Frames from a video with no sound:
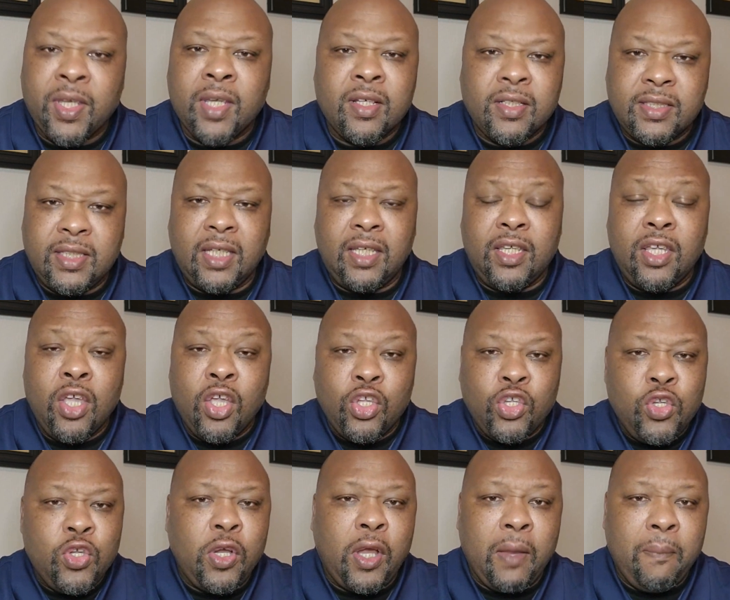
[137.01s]
See,
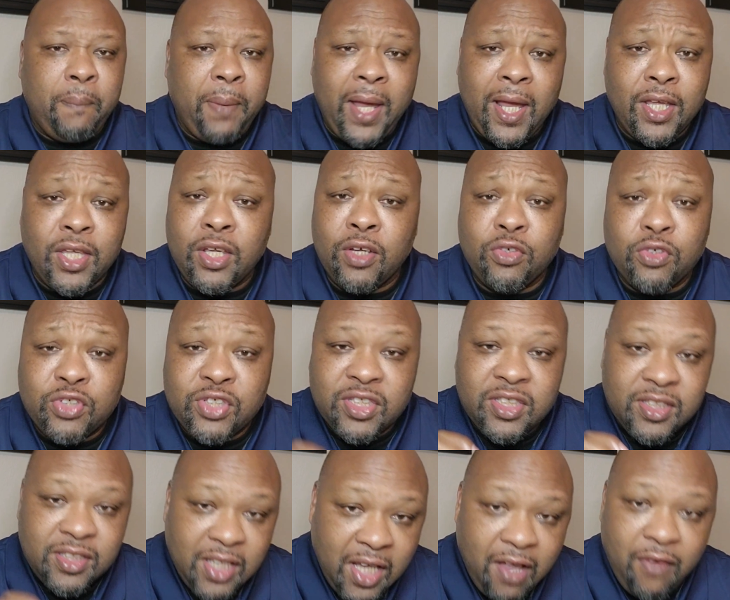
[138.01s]
you can pay
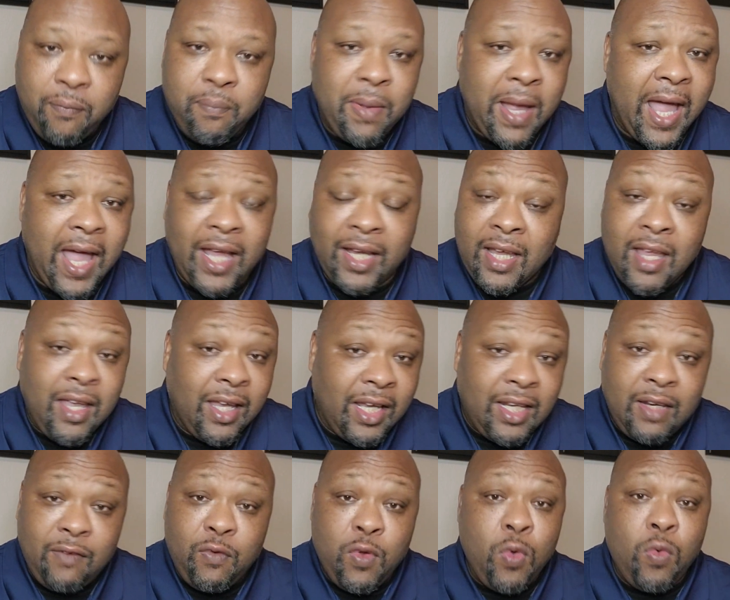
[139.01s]
yourself back.
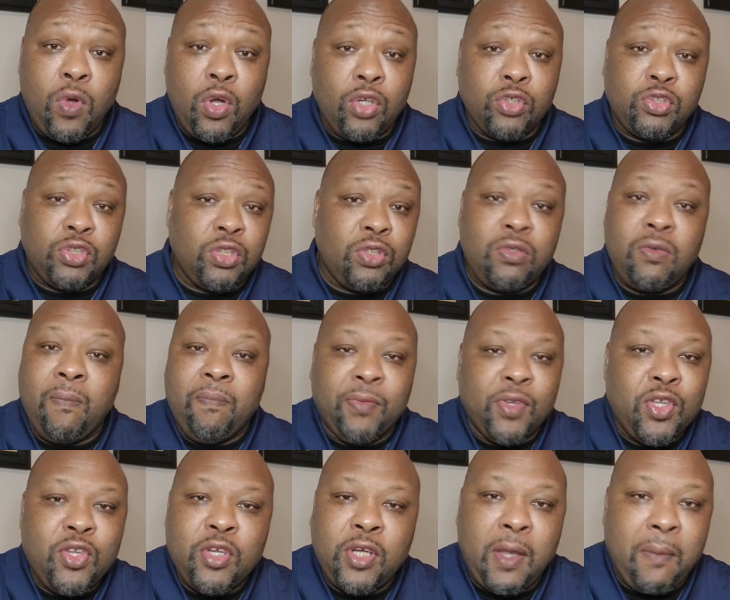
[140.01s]
And if you want to,
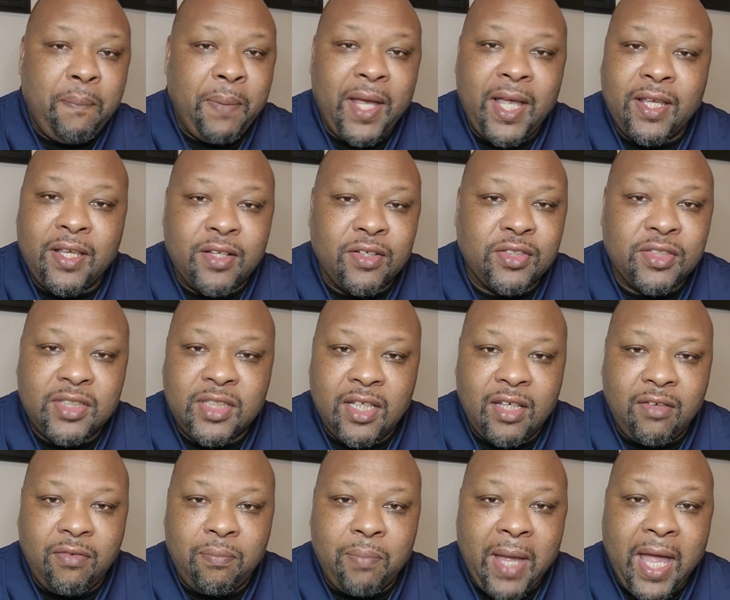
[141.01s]
you can pay
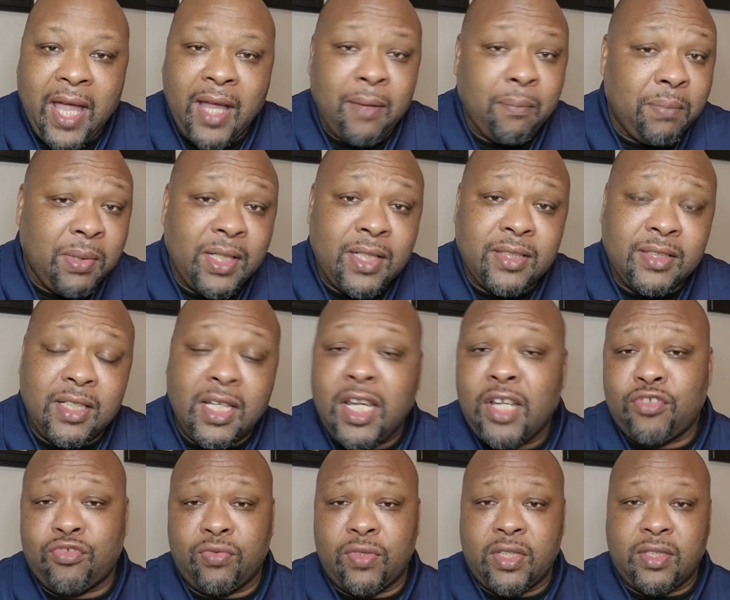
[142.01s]
yourself back plus
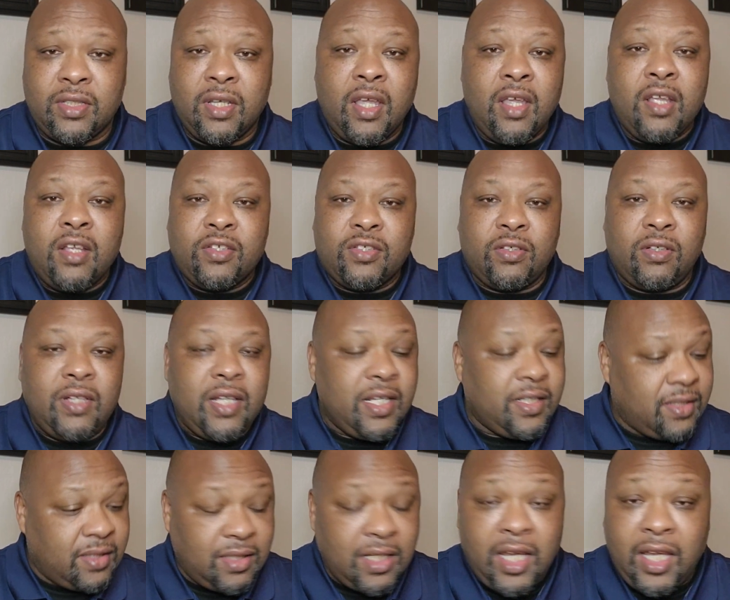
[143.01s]
interest. So
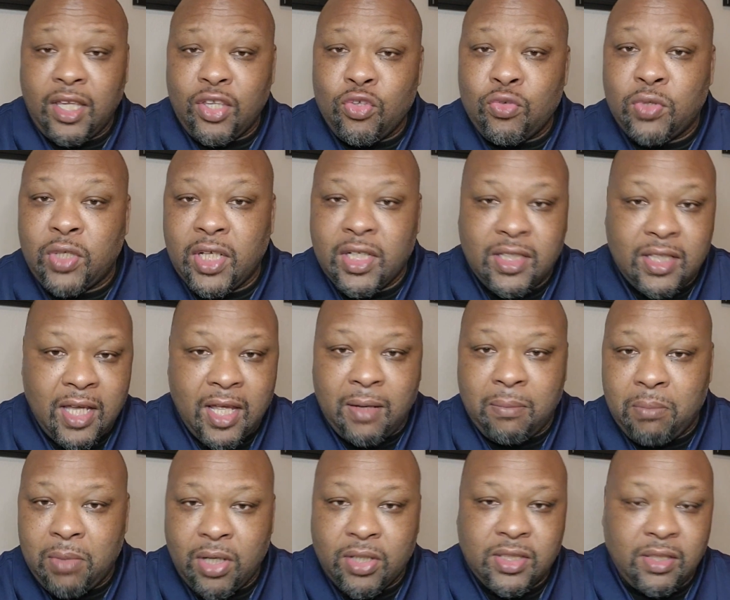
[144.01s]
let's say you get that
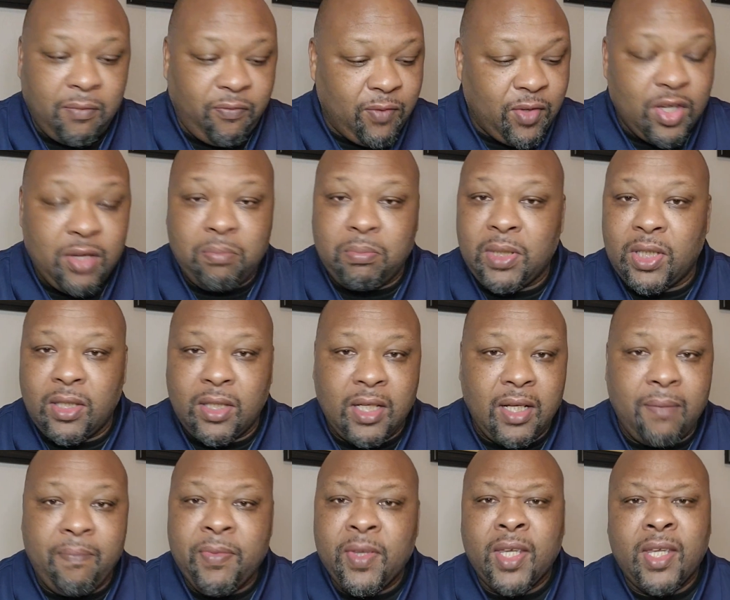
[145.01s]
Mercy Fund built
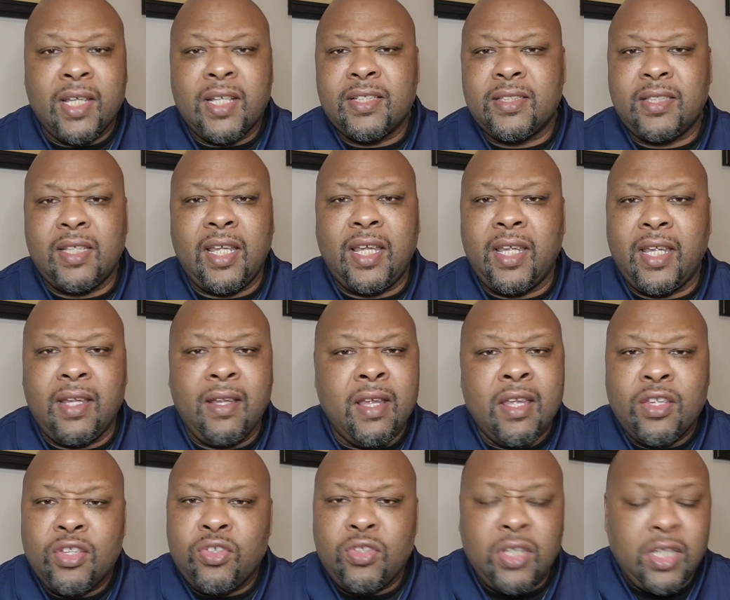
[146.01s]
up and say
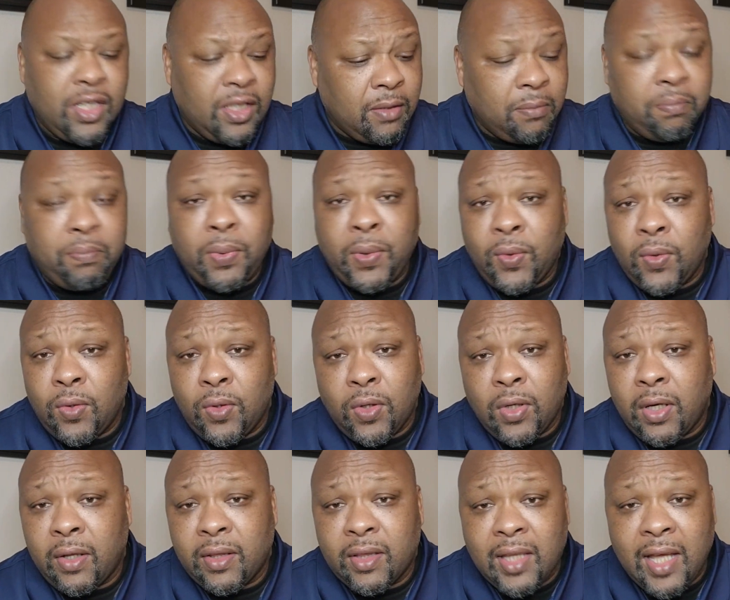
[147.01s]
you need to pull
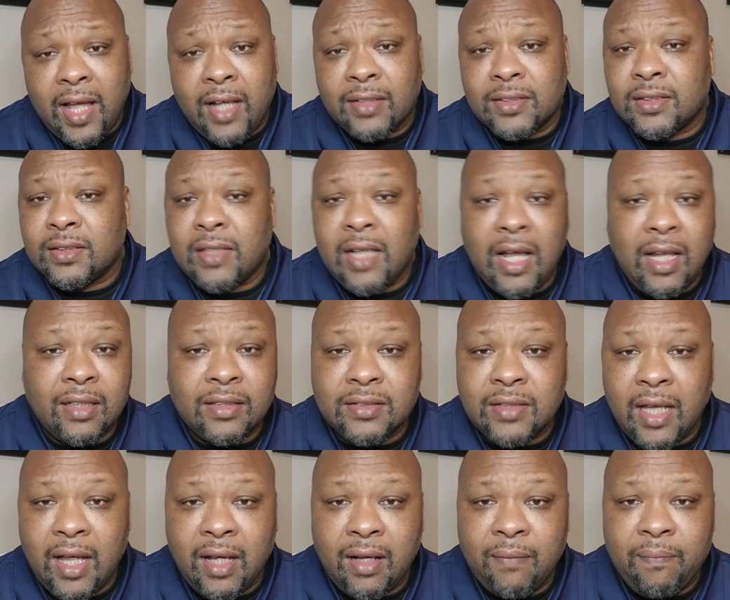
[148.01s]
$1,000
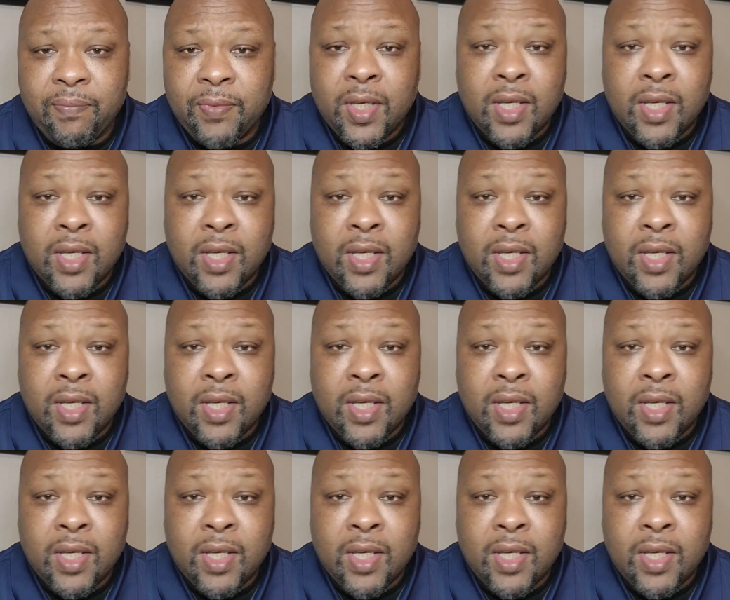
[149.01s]
out.